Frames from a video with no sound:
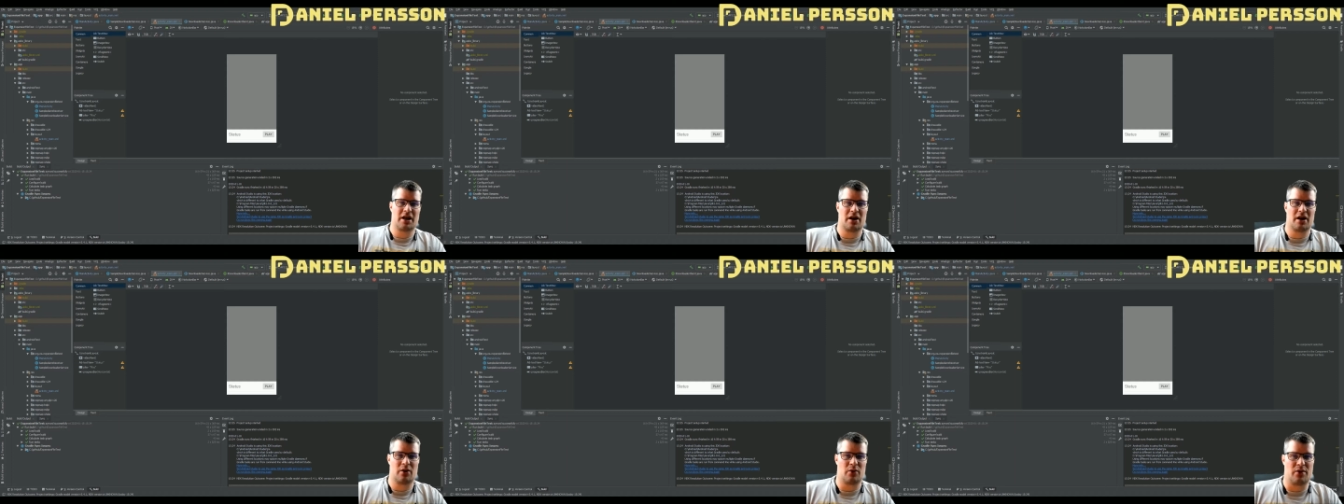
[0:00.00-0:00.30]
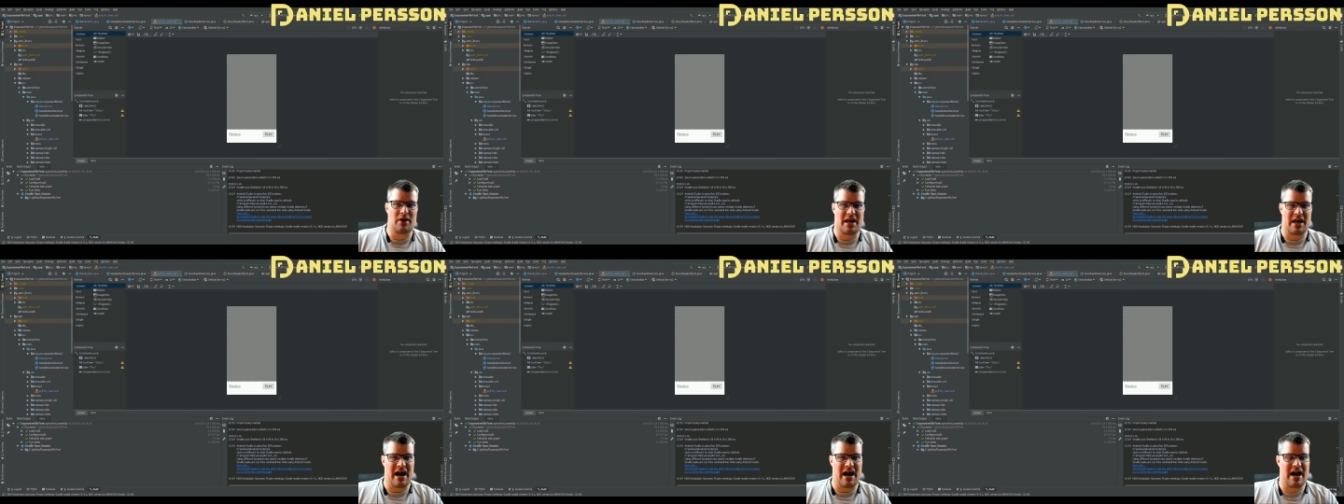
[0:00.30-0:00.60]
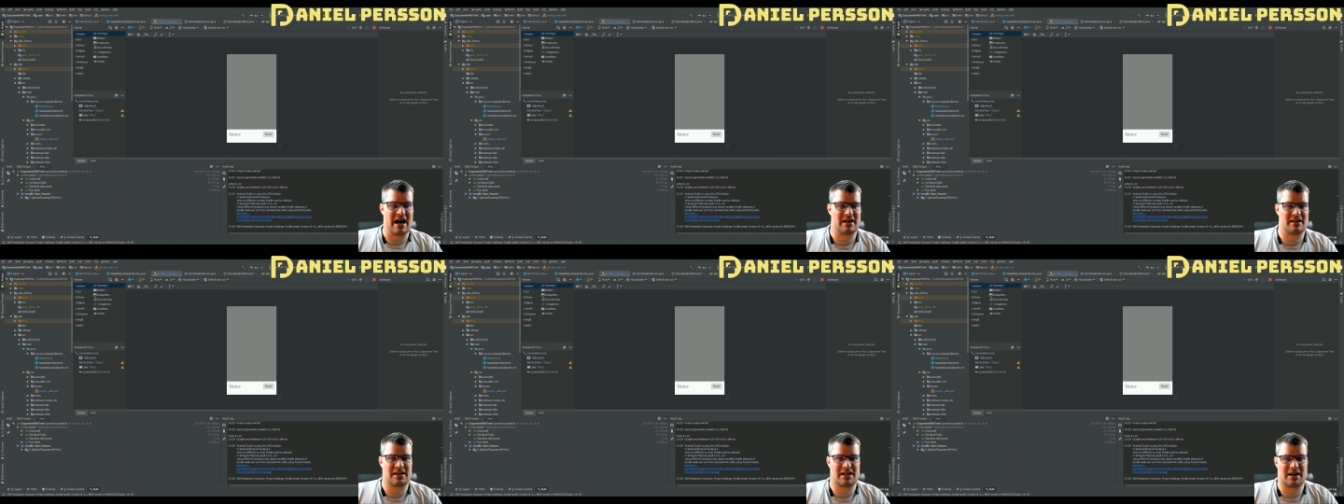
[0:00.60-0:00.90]
We
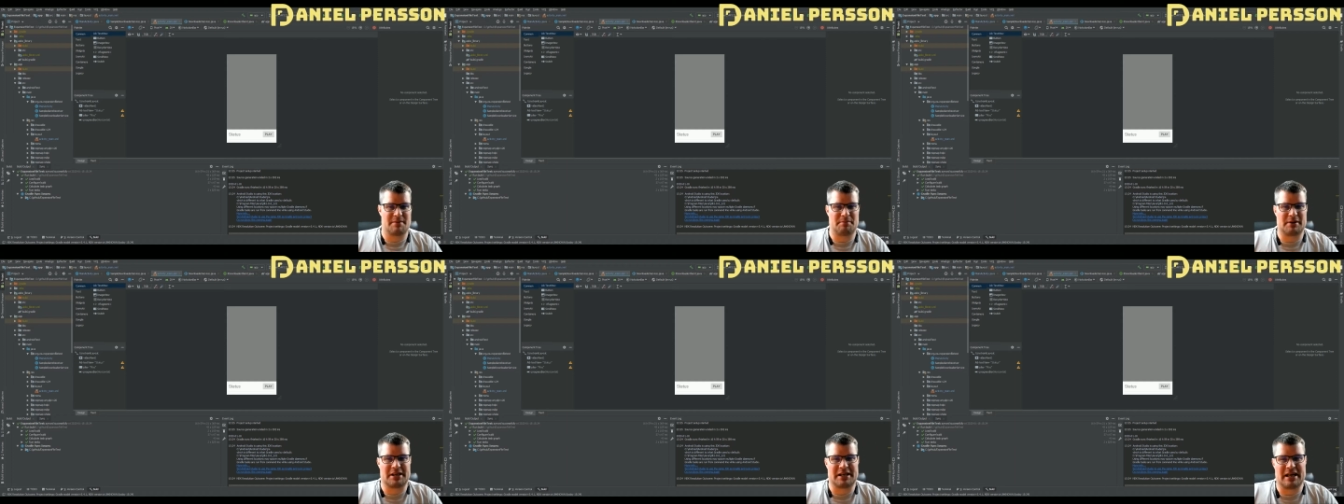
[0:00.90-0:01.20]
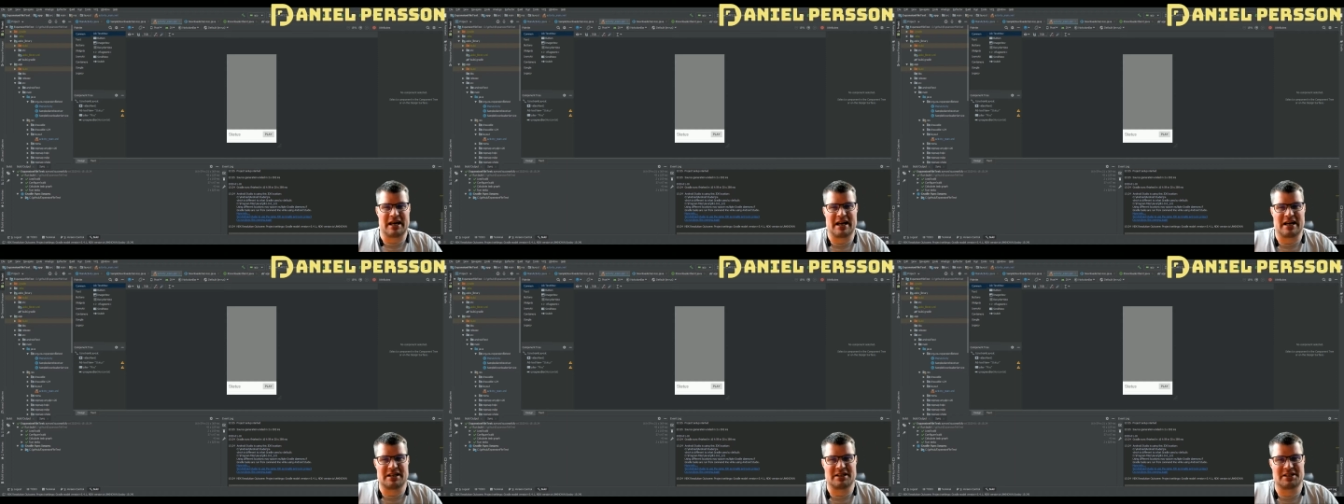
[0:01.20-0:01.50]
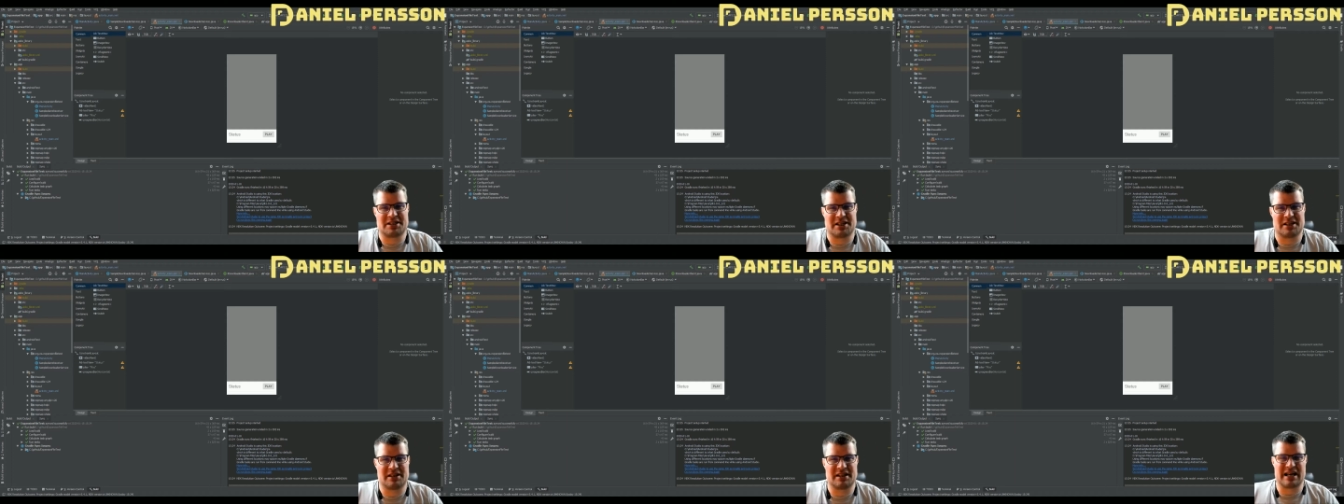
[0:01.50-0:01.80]
had an
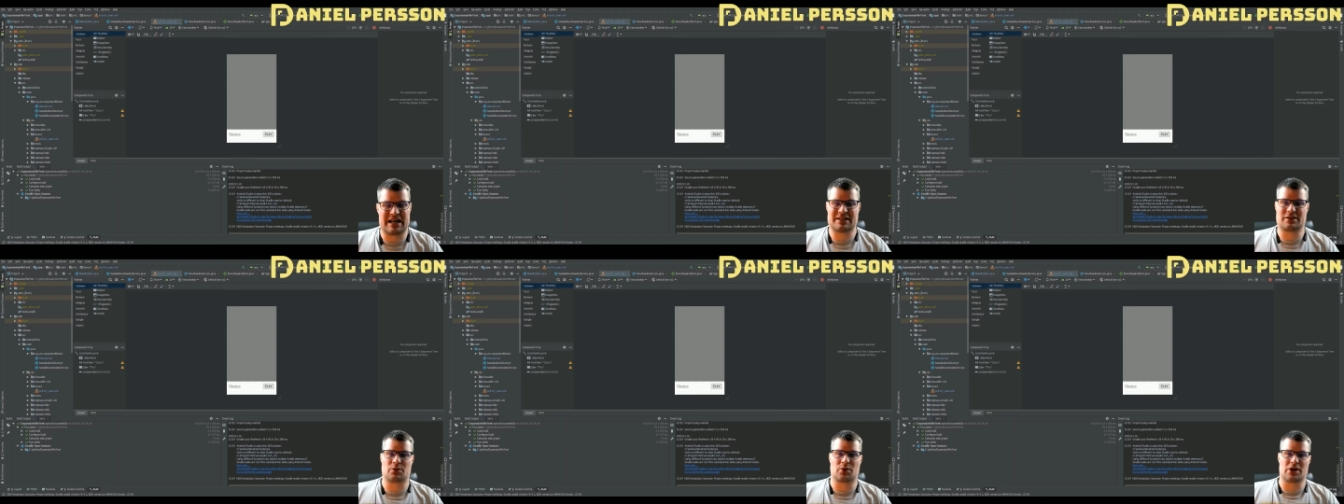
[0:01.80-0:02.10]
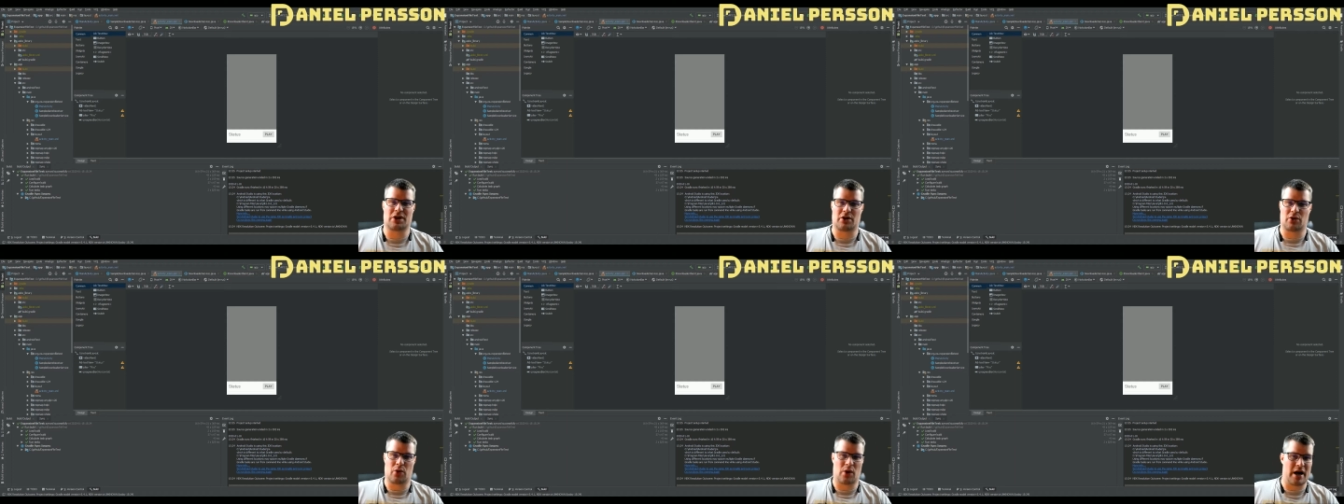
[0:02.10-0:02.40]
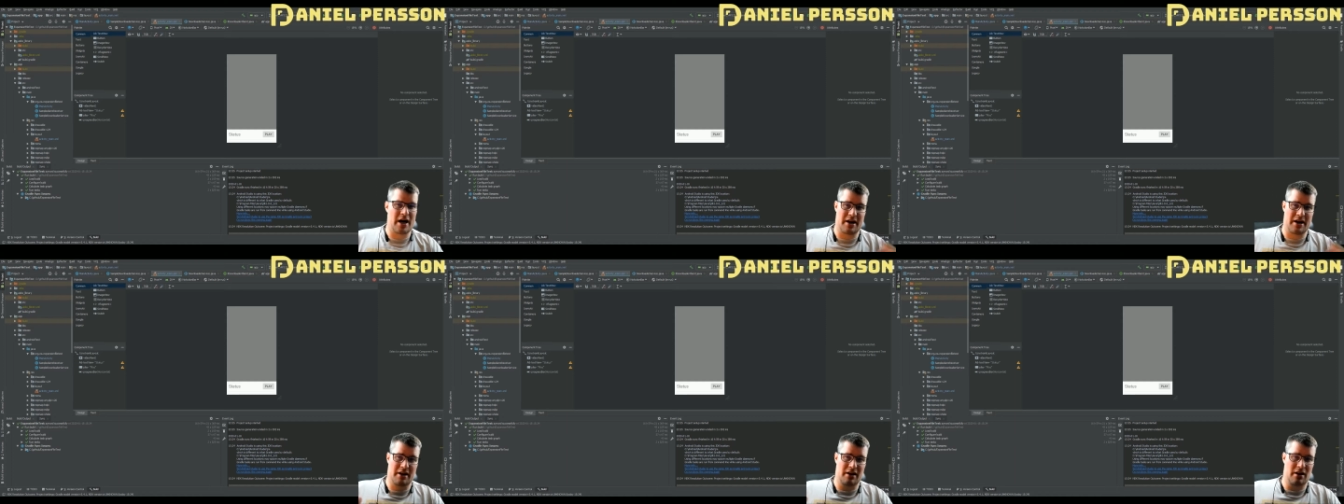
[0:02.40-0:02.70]
application that
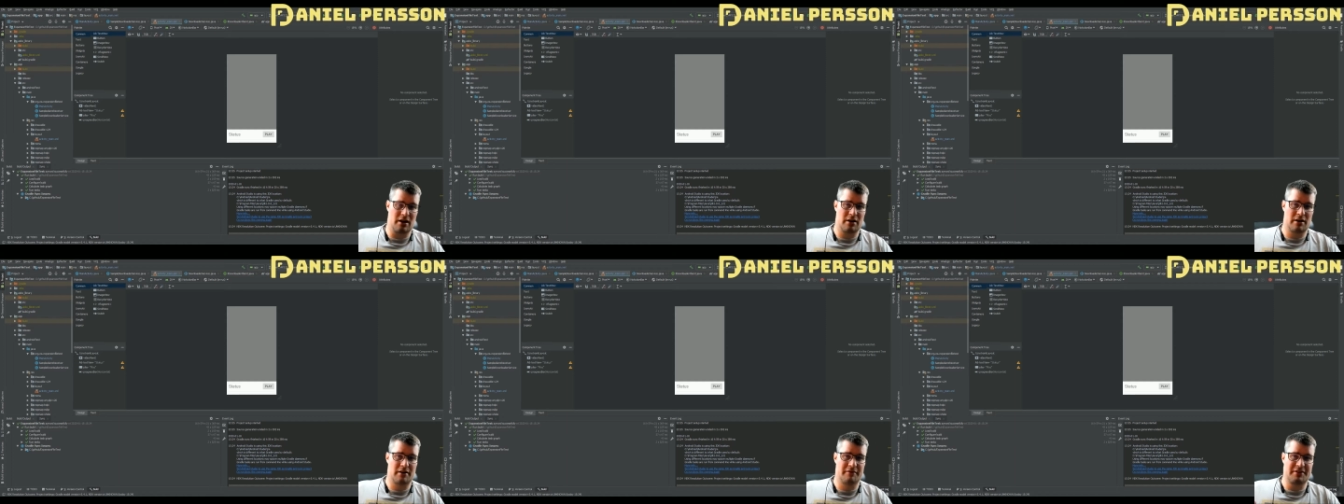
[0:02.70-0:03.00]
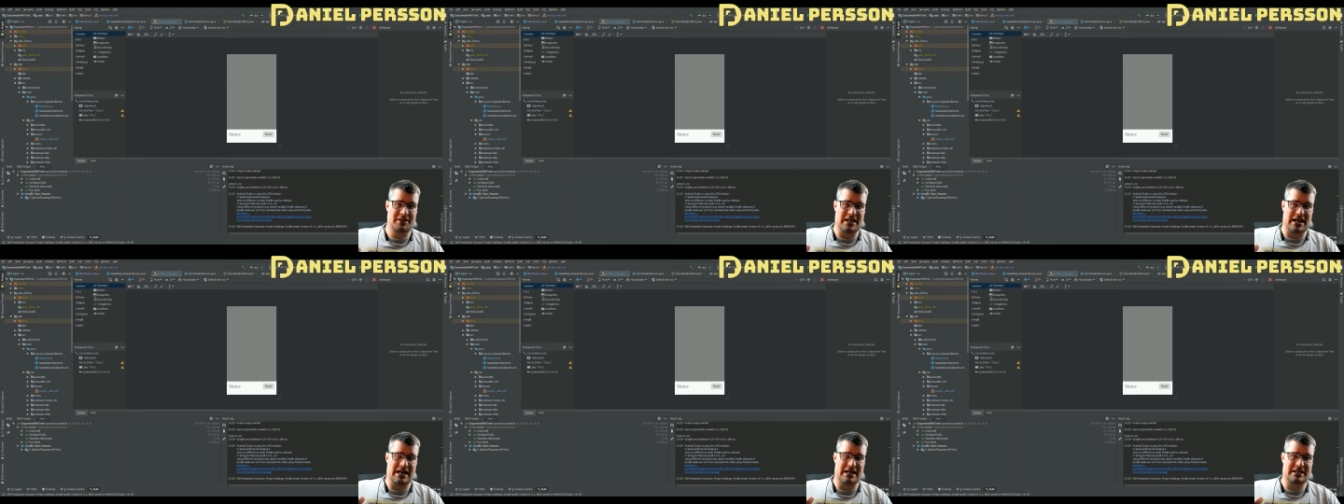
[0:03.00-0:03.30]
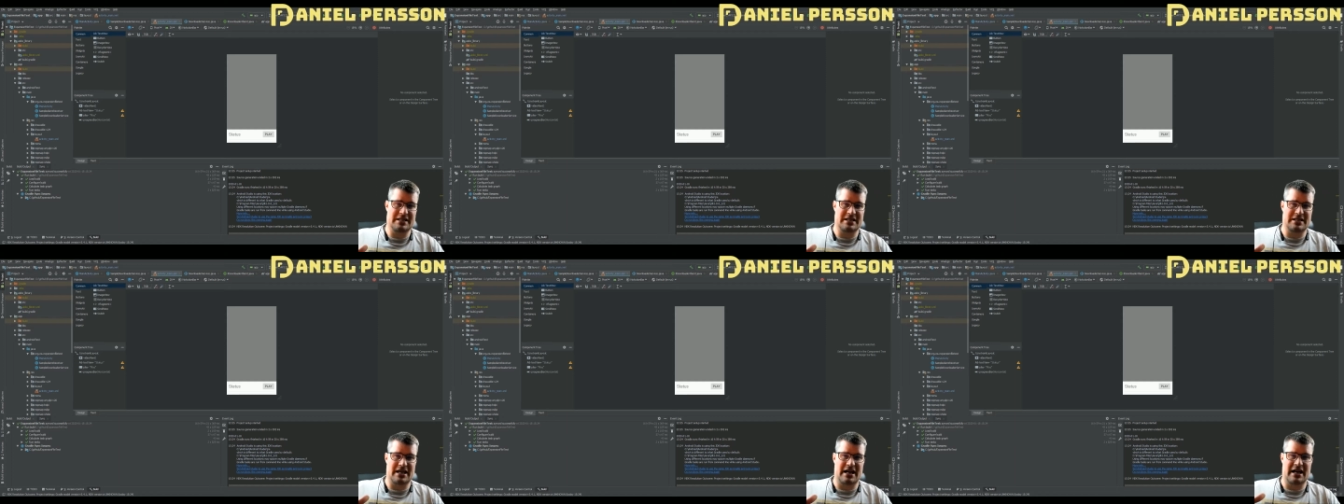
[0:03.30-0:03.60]
required a lot of
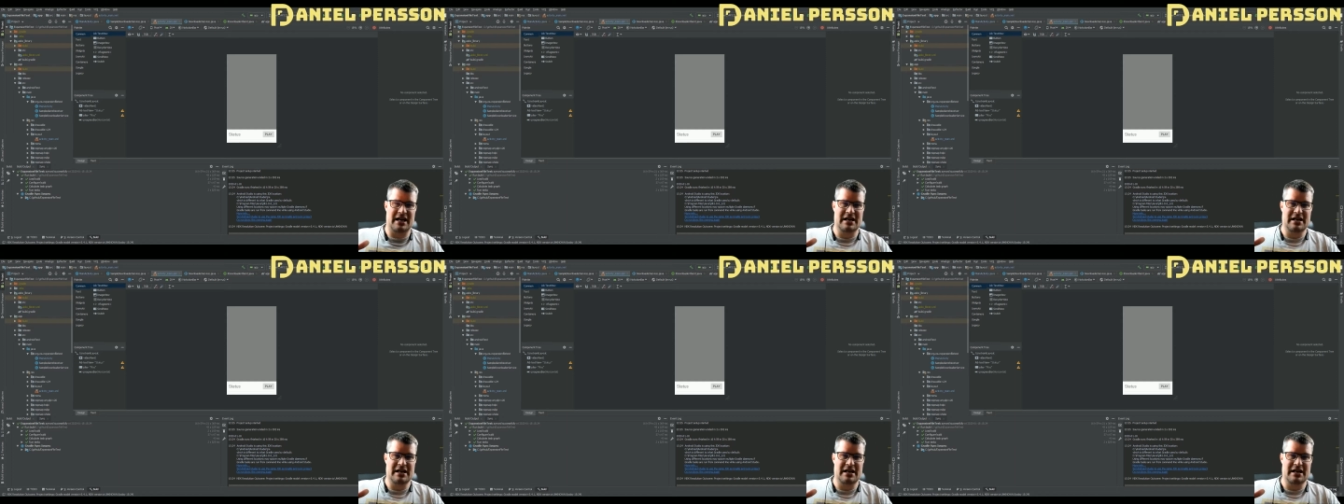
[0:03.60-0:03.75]
data